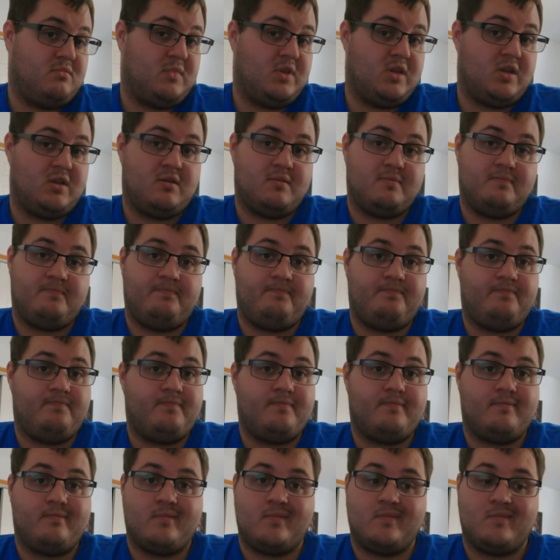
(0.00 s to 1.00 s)
Yeah,
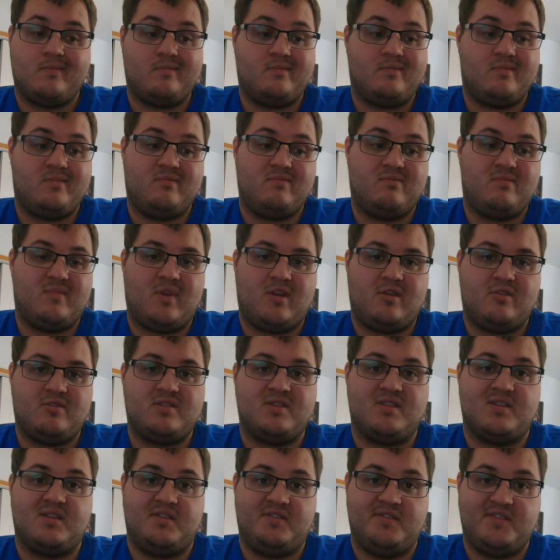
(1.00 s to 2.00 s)
I
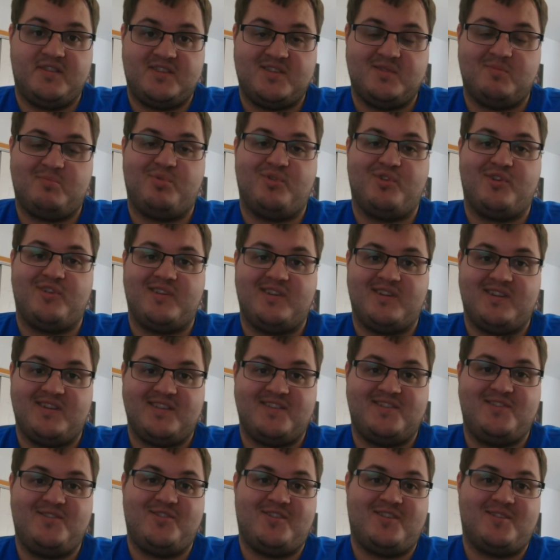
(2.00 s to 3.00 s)
was a little disappointed,
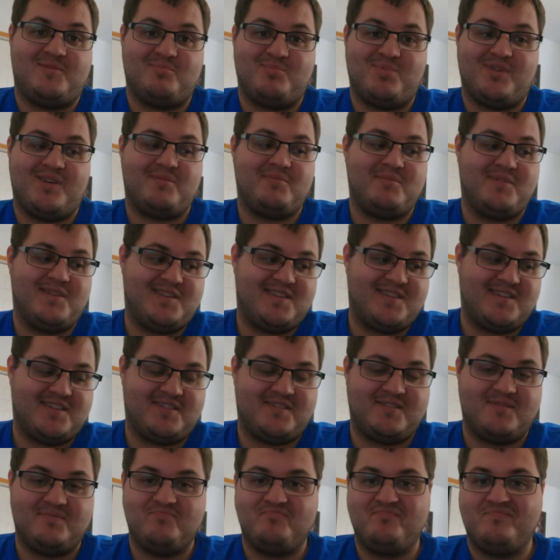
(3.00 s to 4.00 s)
as you can probably
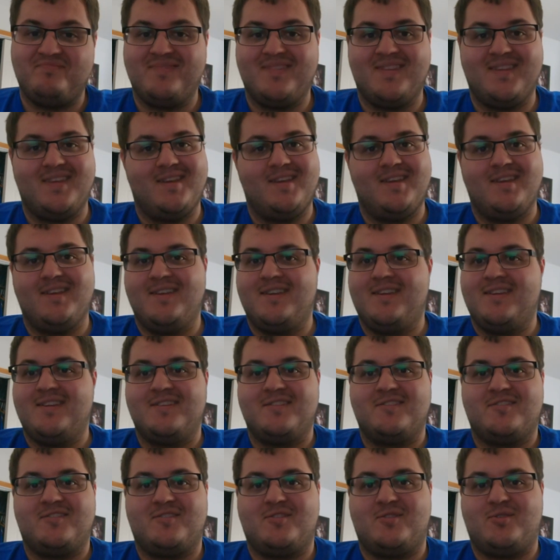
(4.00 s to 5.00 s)
tell.
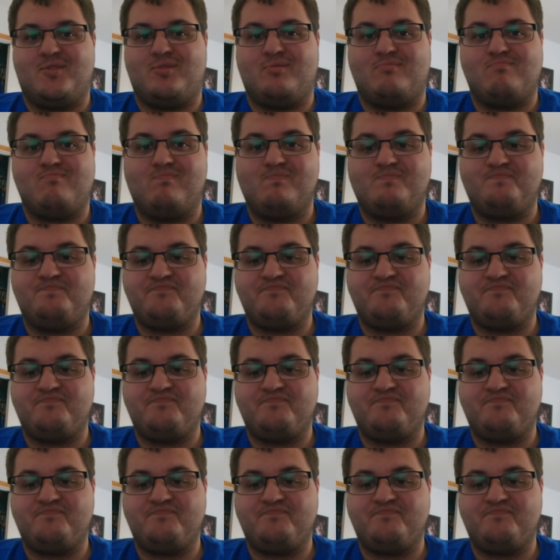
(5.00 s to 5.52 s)
So